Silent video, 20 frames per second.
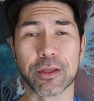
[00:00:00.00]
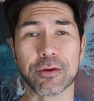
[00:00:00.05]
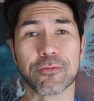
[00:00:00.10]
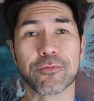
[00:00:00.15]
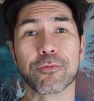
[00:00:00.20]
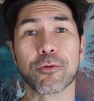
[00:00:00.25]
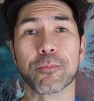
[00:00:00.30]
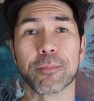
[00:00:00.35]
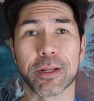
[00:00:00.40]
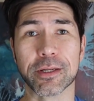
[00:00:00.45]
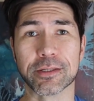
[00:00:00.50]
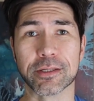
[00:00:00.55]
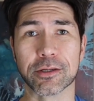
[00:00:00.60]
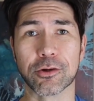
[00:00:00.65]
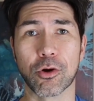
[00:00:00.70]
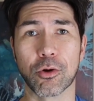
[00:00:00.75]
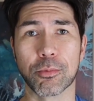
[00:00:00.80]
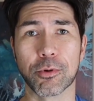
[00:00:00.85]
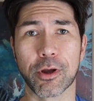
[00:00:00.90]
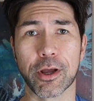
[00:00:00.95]
And fermenting
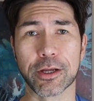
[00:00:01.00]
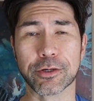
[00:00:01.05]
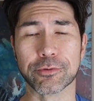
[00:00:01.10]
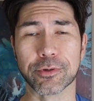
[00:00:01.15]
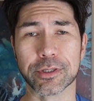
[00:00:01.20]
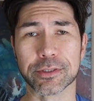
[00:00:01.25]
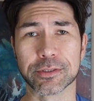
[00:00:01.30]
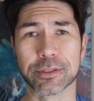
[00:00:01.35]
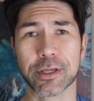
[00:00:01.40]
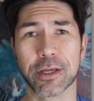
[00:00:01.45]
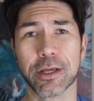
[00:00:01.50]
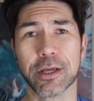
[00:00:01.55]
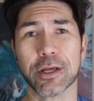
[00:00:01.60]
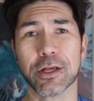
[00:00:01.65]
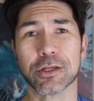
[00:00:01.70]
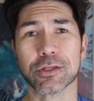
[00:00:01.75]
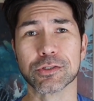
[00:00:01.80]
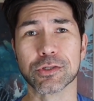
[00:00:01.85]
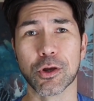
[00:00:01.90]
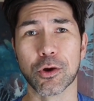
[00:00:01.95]
carbohydrates.
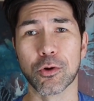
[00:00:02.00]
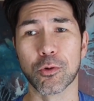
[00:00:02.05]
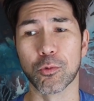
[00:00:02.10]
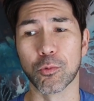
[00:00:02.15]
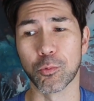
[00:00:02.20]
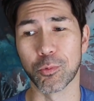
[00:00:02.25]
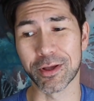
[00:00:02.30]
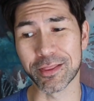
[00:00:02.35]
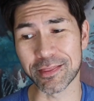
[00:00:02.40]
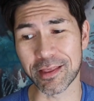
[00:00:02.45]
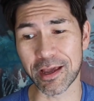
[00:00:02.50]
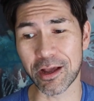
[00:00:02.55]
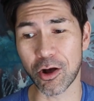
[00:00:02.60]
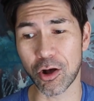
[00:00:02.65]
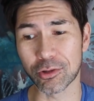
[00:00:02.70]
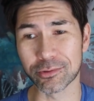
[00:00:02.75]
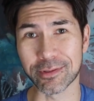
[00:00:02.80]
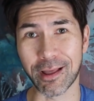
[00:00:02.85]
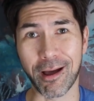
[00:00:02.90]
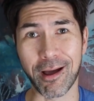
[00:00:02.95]
So when they
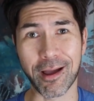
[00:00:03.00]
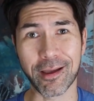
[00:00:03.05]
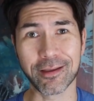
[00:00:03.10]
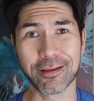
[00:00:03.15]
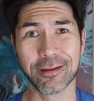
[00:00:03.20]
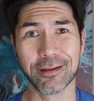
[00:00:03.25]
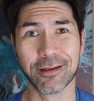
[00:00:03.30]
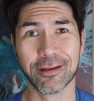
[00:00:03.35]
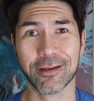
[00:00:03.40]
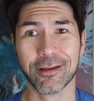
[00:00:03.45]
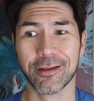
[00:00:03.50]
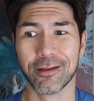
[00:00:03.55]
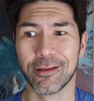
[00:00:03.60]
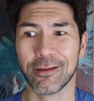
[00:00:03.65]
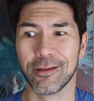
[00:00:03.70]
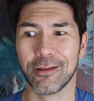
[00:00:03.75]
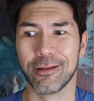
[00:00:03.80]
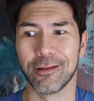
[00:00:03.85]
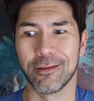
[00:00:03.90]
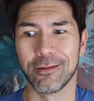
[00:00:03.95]
all die,
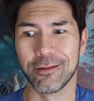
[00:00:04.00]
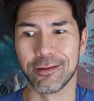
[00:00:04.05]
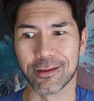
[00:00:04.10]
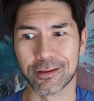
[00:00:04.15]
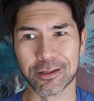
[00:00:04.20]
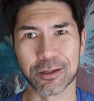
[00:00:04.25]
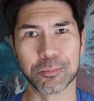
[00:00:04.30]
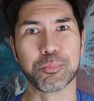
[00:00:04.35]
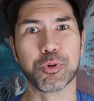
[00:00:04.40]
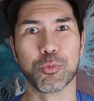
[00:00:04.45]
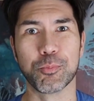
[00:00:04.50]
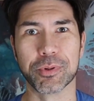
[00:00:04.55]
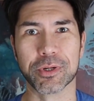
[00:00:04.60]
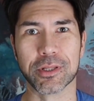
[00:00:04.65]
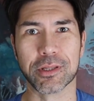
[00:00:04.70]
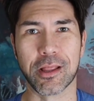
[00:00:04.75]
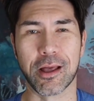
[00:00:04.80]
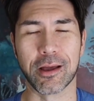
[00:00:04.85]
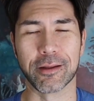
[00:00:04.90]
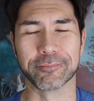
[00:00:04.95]
you end up pooping
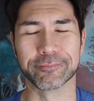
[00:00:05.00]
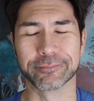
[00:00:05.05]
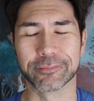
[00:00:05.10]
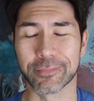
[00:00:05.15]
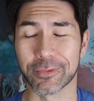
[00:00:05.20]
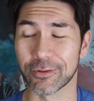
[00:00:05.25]
a lot.